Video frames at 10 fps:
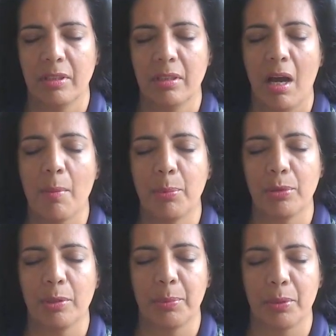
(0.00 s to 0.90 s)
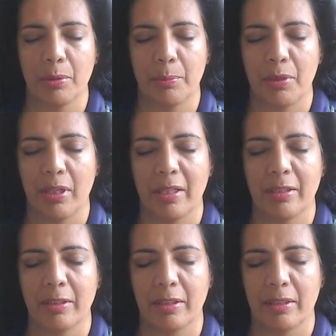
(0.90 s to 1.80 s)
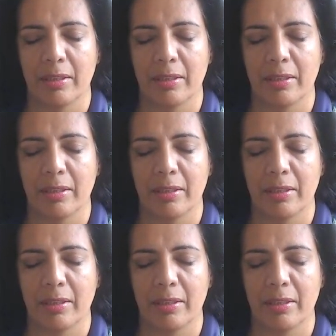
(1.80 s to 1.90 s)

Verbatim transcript: in Ho'oponopono prayer,